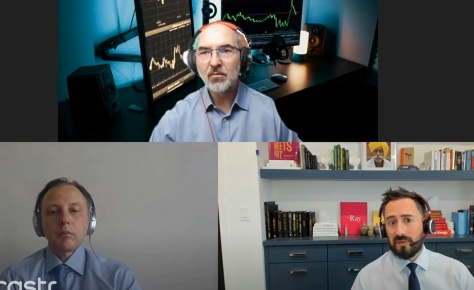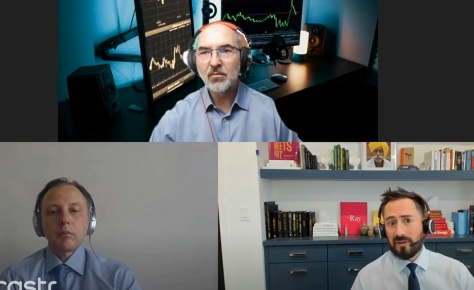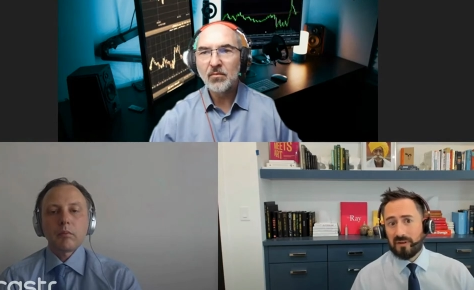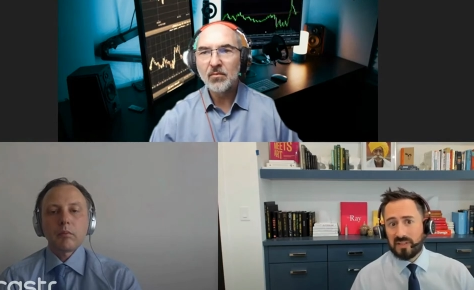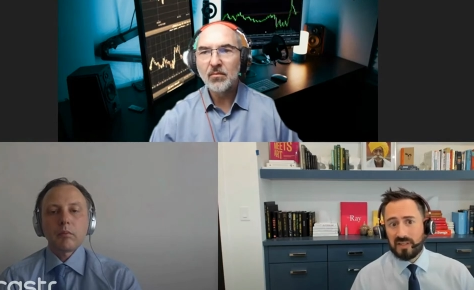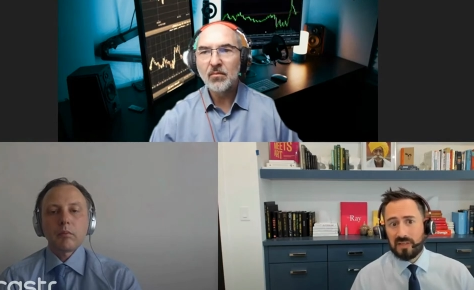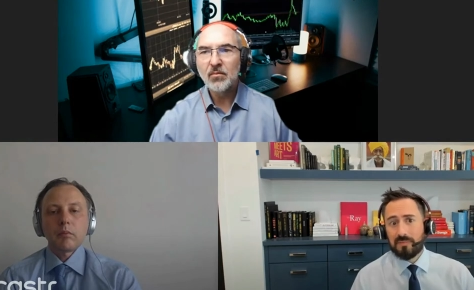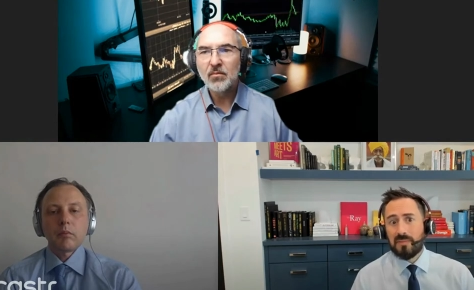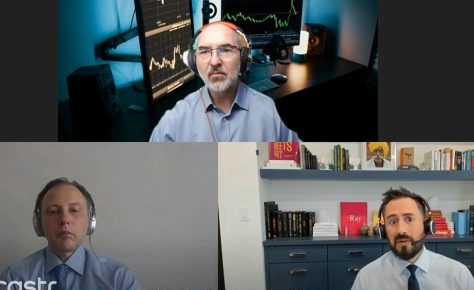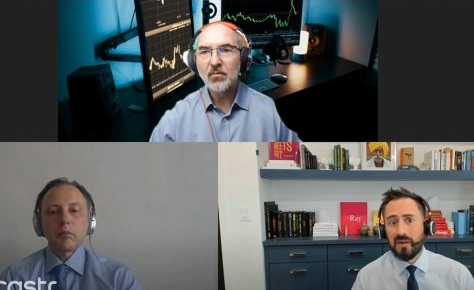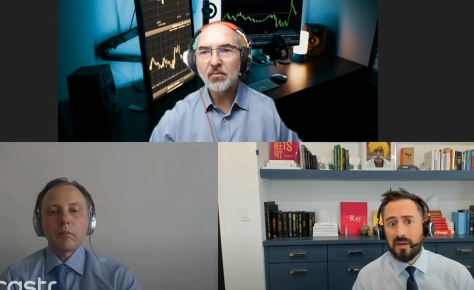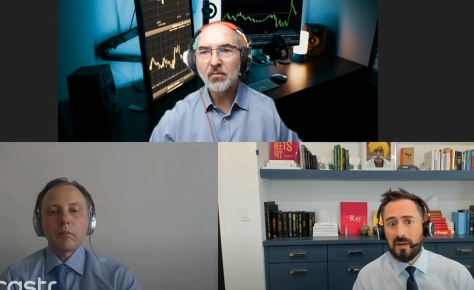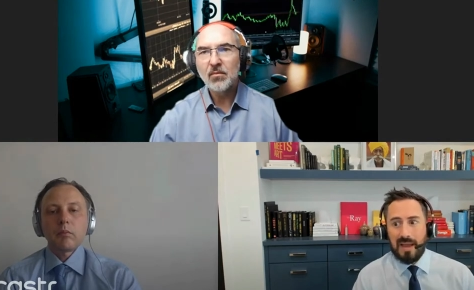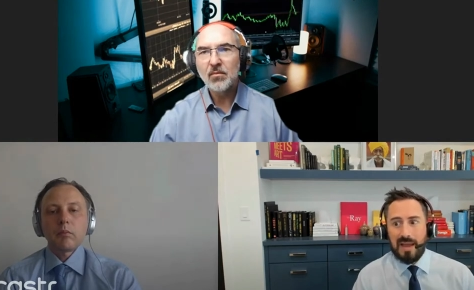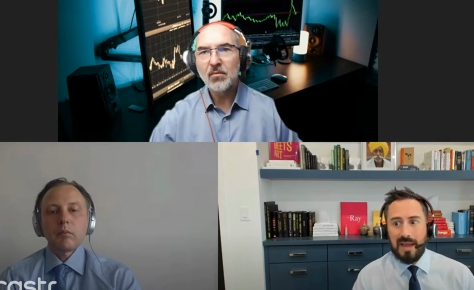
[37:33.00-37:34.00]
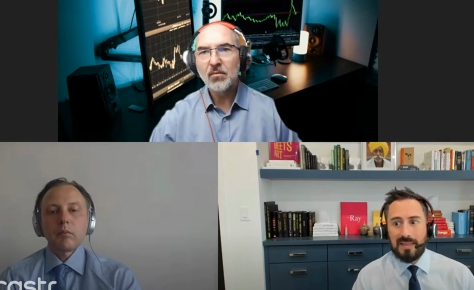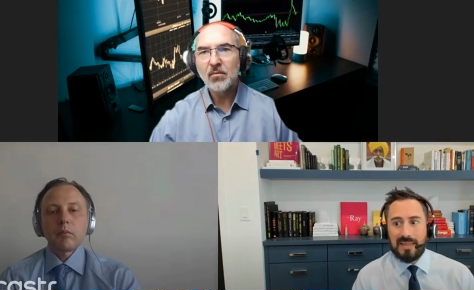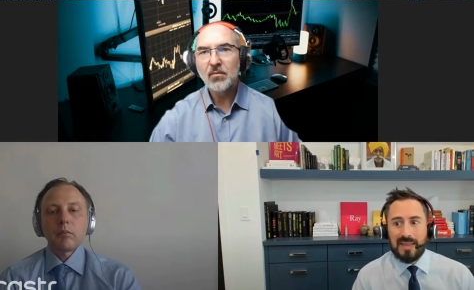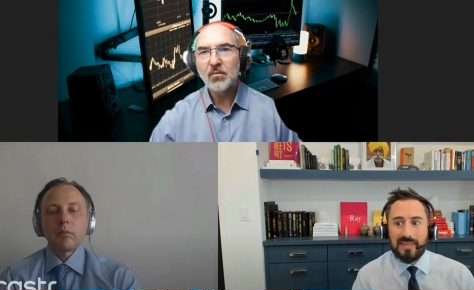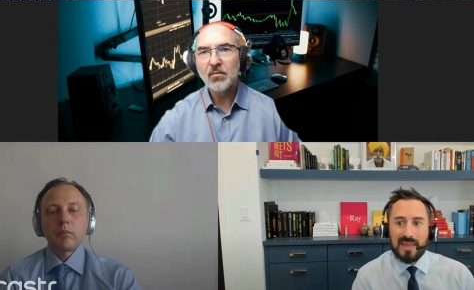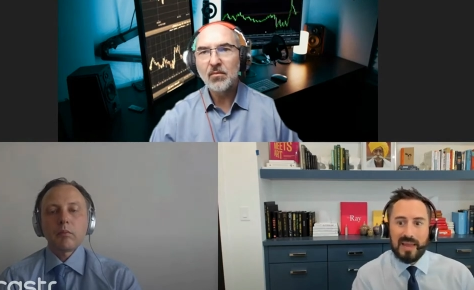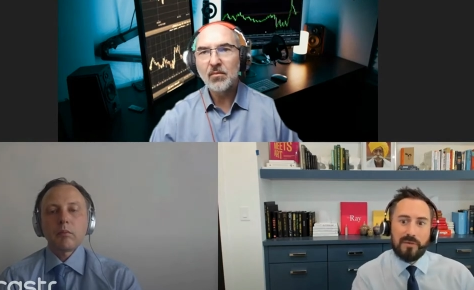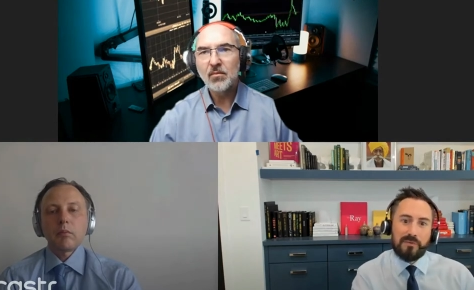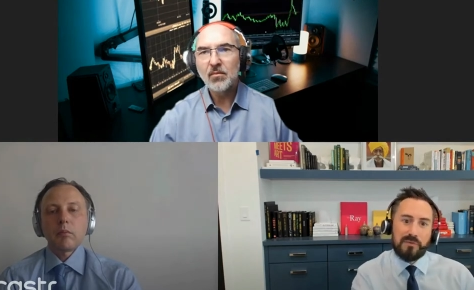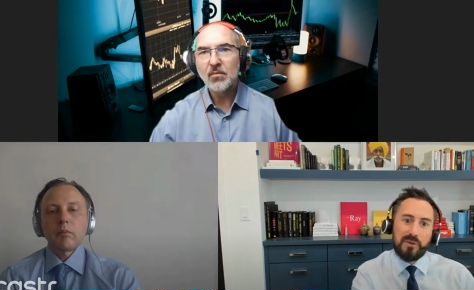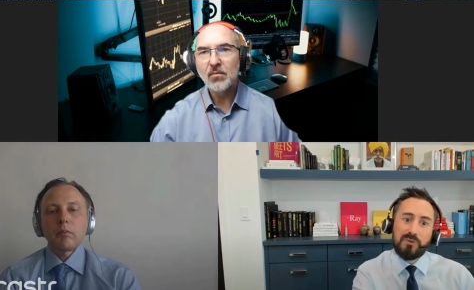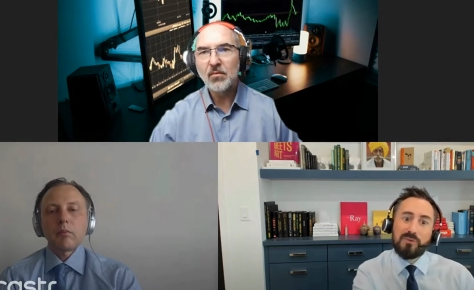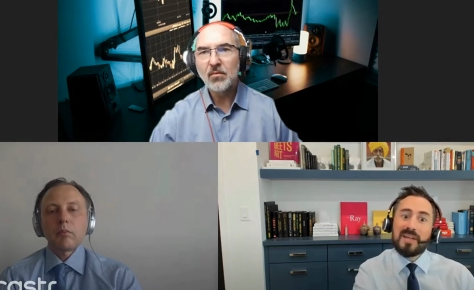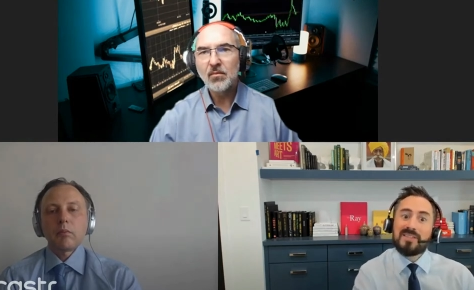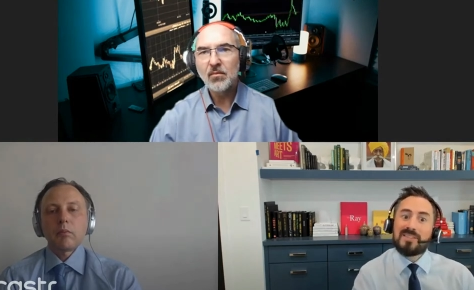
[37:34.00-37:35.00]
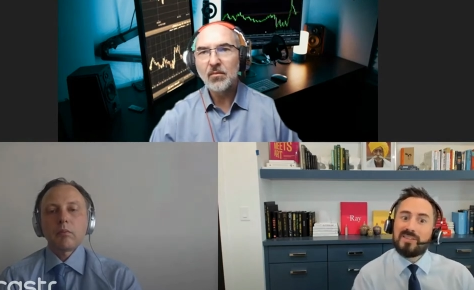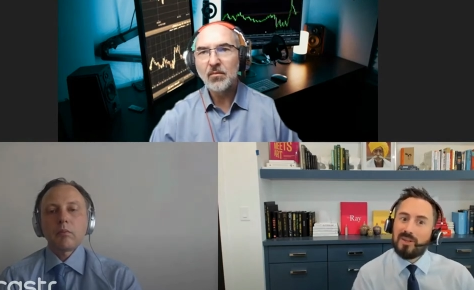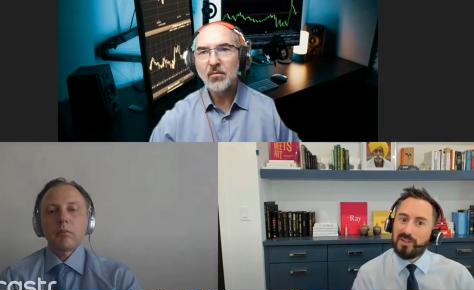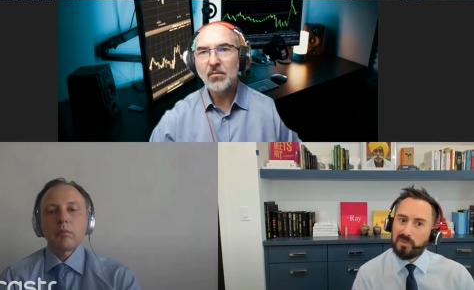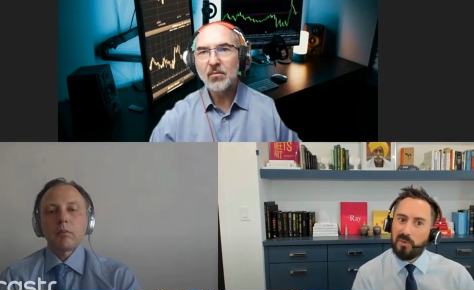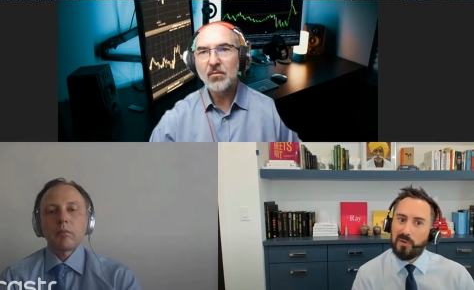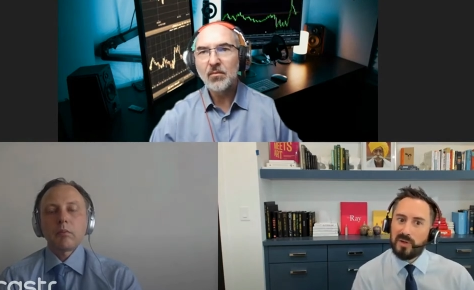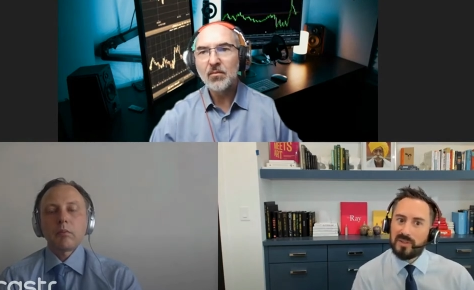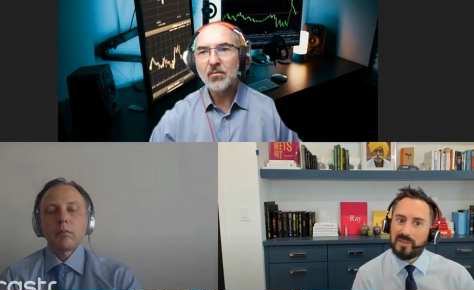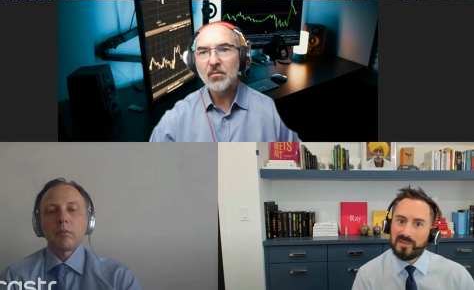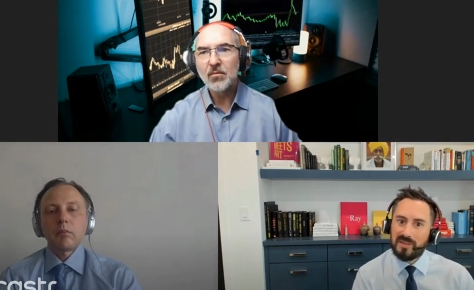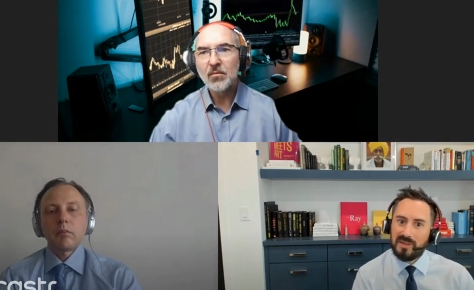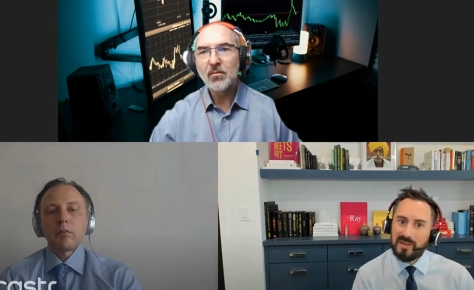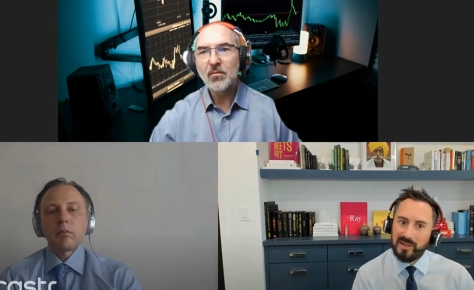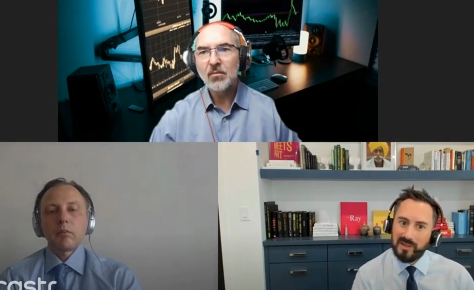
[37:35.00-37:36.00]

Speaker 1: of their team. Then they have a few less touch points.